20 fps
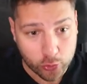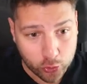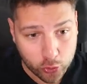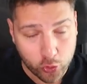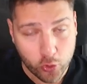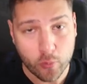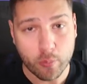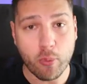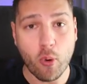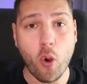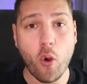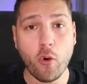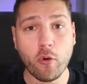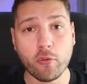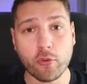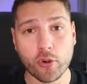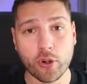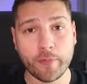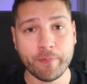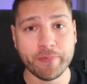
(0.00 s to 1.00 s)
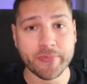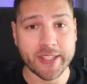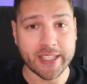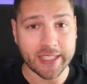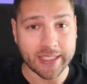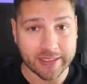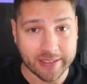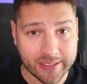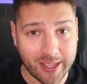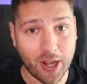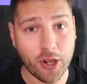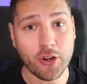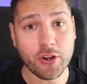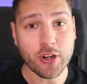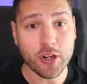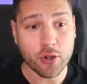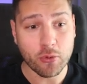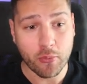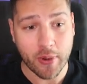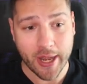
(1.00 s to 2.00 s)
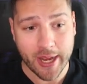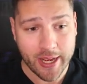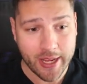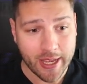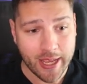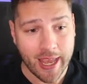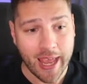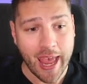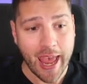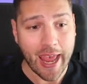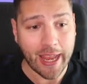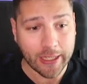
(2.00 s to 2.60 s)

to loop over the entire array